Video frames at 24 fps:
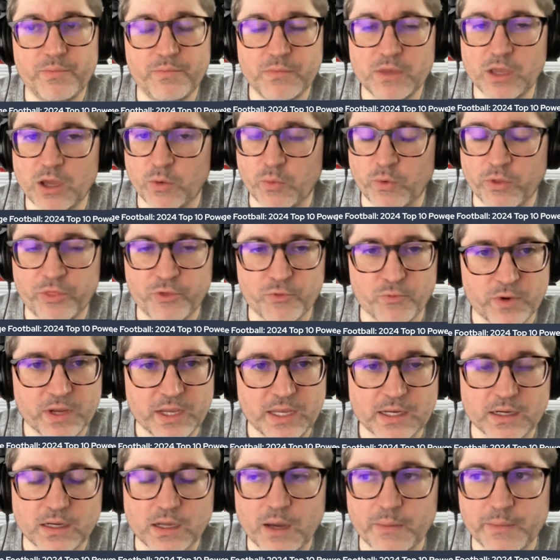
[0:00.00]
you know, with
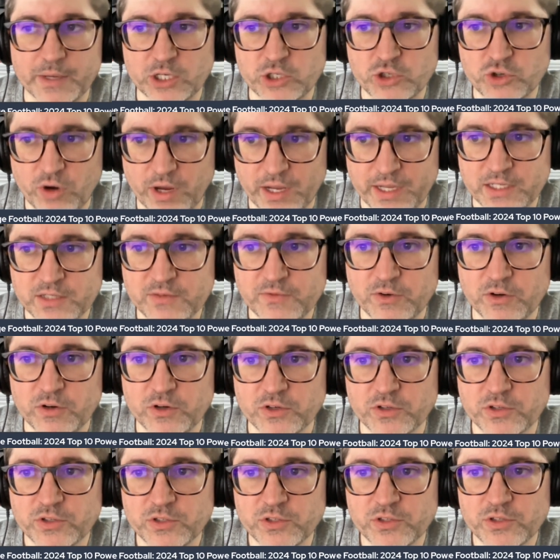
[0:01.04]
three incoming
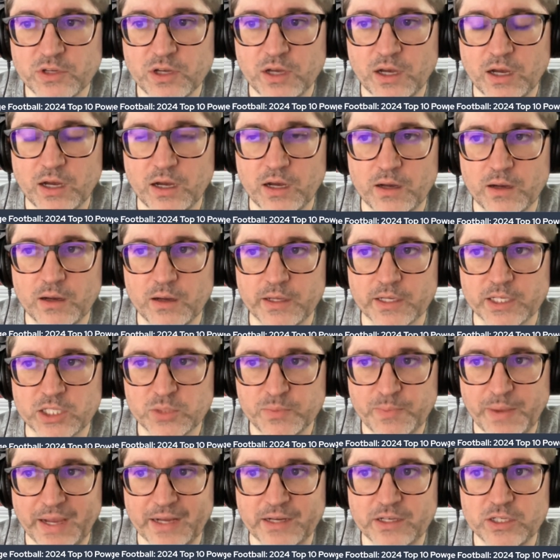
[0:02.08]
transfers
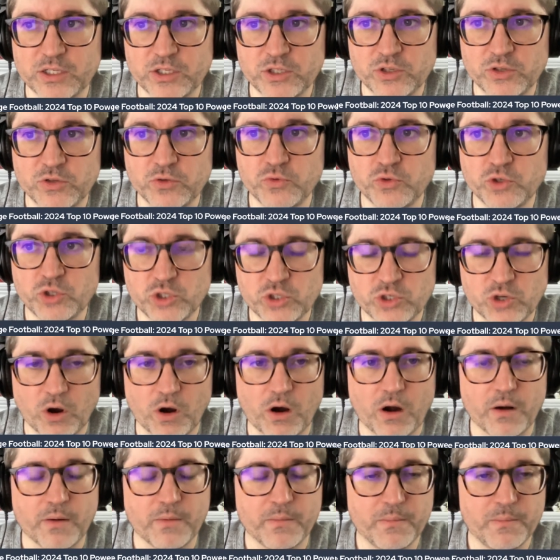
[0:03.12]
expected to
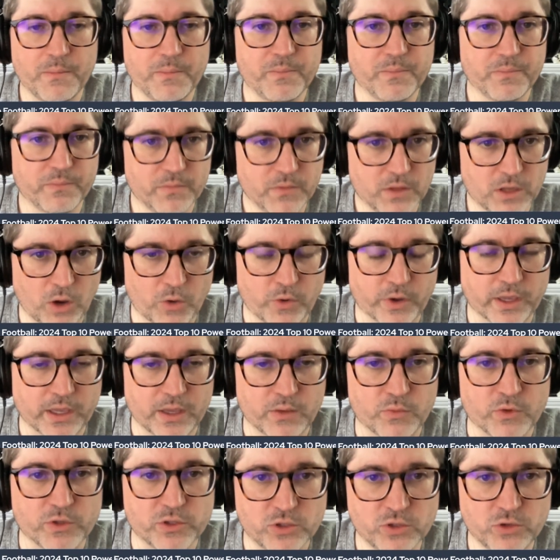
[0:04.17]
start, going
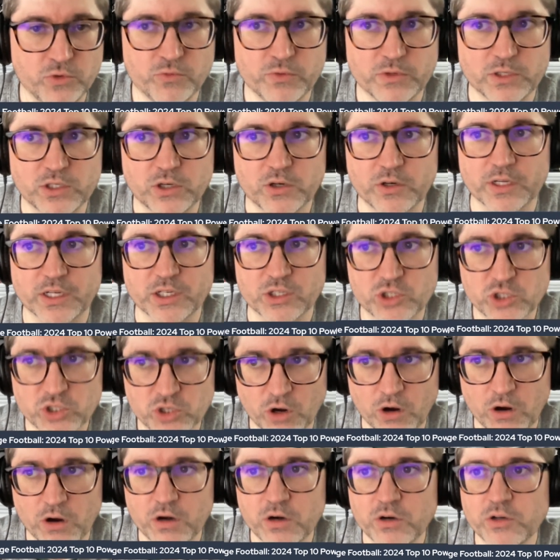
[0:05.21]
in with two returning
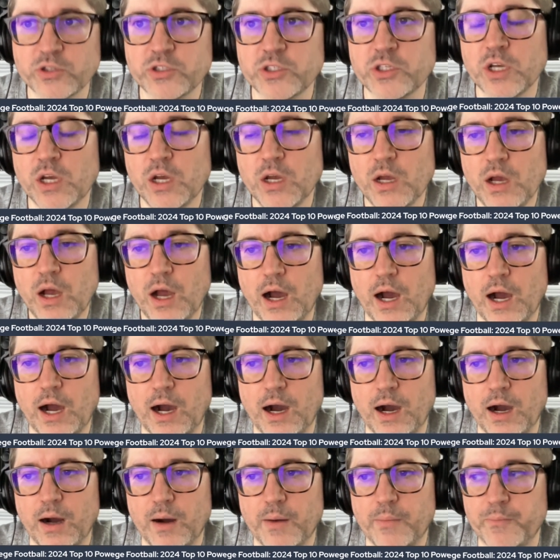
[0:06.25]
starters,
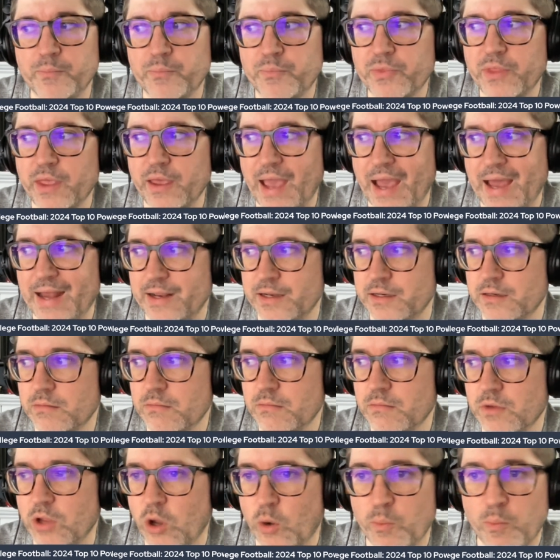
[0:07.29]
they added,
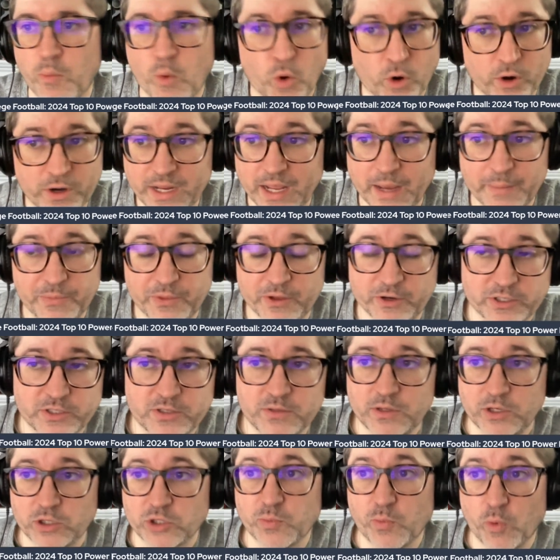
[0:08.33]
you know, more depth.
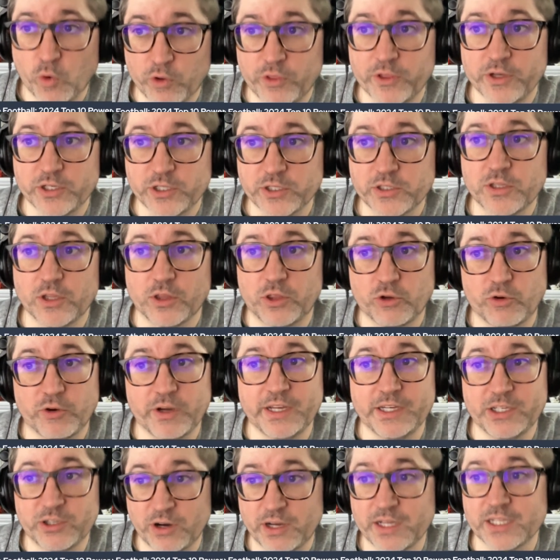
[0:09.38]
There's more than just the
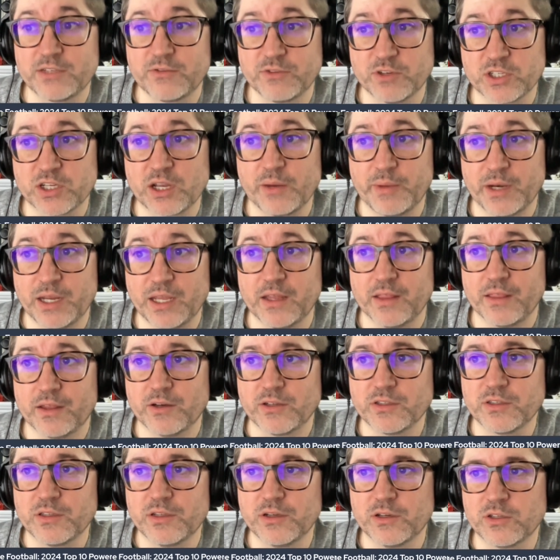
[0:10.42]
three transfers coming in.
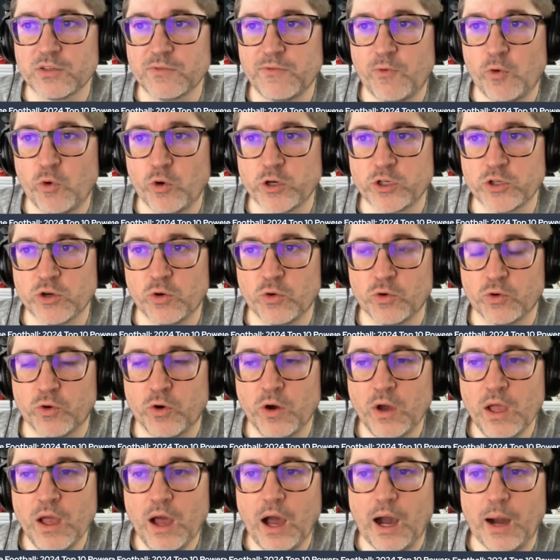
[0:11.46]
There's four total,
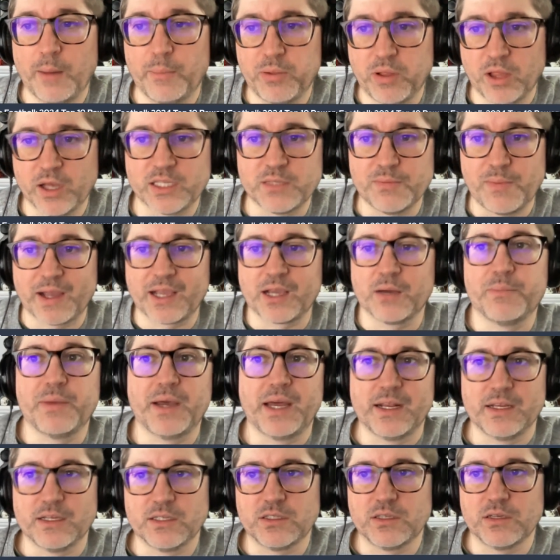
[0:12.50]
plus Micah
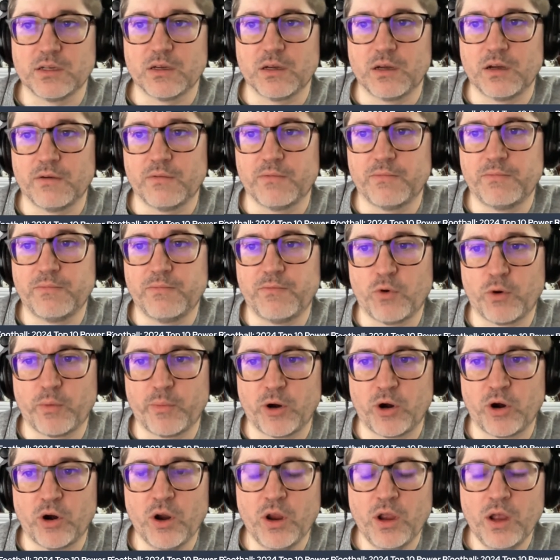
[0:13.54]
Pettis, a
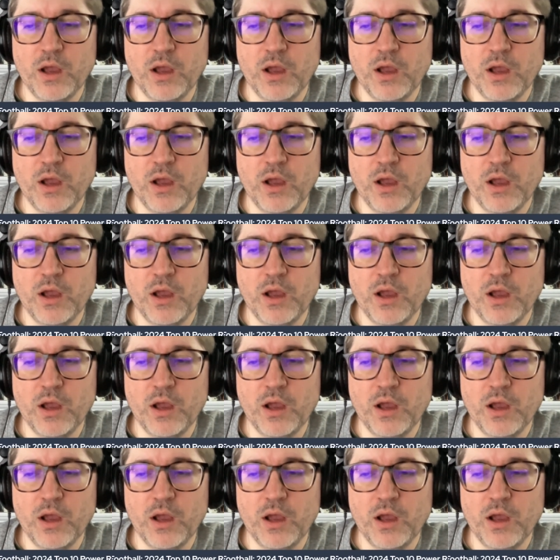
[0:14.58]
former